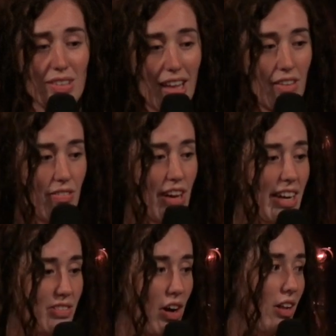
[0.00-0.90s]
like
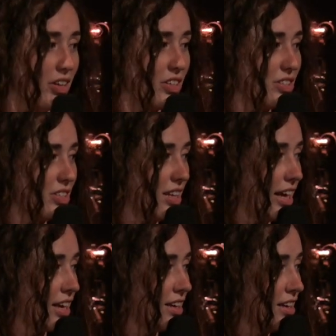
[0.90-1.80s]
$5,
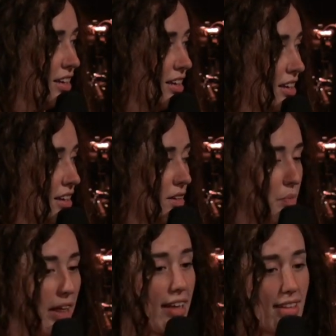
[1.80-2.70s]
like be
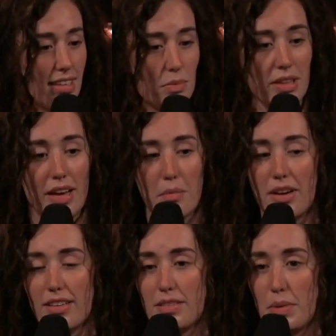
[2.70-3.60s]
like, this month I'm
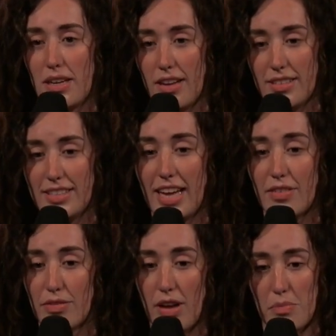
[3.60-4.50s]
going to spend,
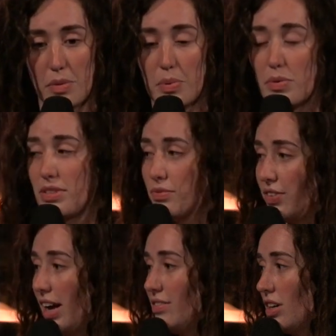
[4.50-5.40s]
save, I'm going to put
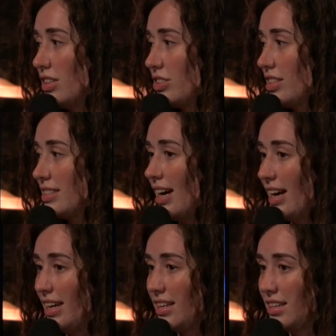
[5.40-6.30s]
$5
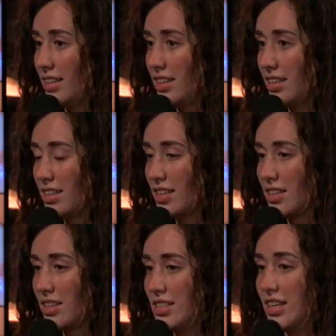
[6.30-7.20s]
aside
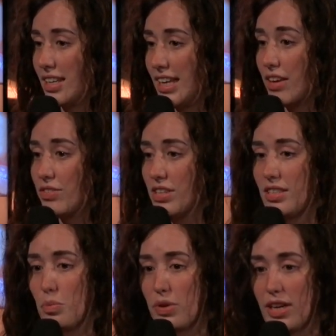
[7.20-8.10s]
to give to
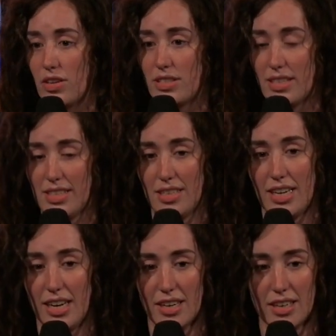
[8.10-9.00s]
someone else that's in
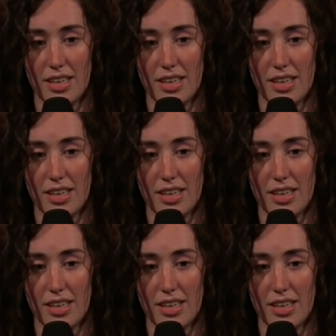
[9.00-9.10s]
need.